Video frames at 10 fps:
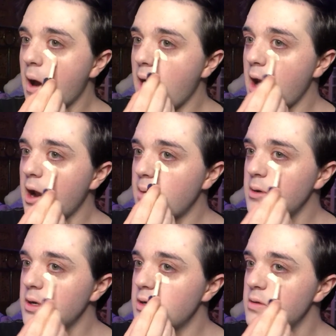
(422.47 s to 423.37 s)
And I'm
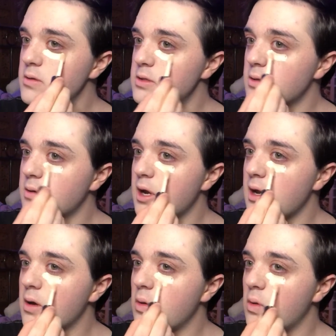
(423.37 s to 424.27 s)
going to use, you know,
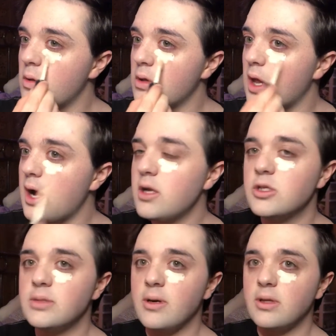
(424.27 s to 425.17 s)
not a whole lot,
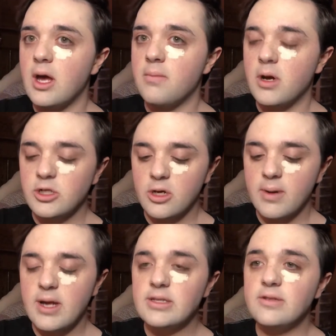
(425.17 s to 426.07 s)
just about that much under
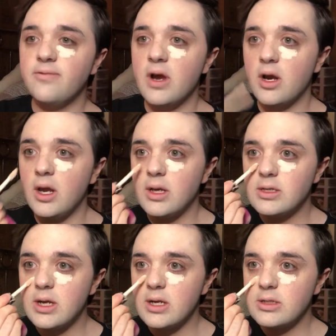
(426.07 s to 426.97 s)
my eyes. It's very
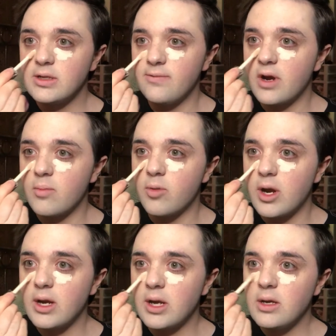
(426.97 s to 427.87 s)
intense and very
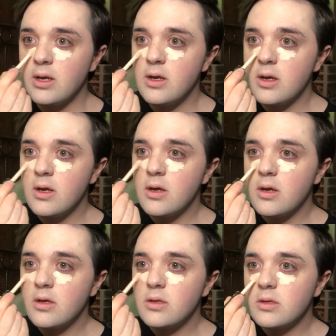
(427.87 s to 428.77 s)
brightening.
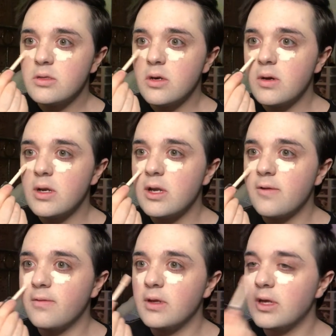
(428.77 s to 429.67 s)
So it
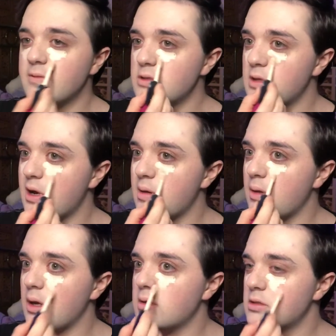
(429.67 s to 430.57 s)
definitely gives you that,
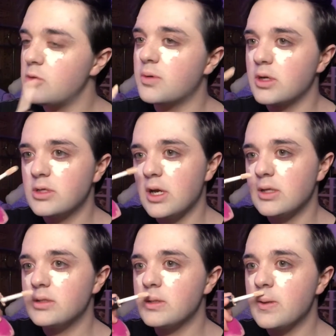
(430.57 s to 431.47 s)
like, super
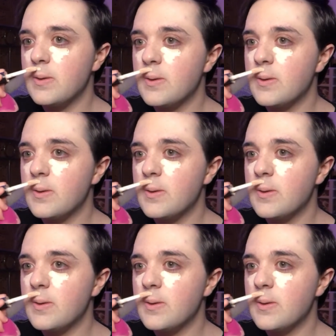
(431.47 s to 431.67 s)
intense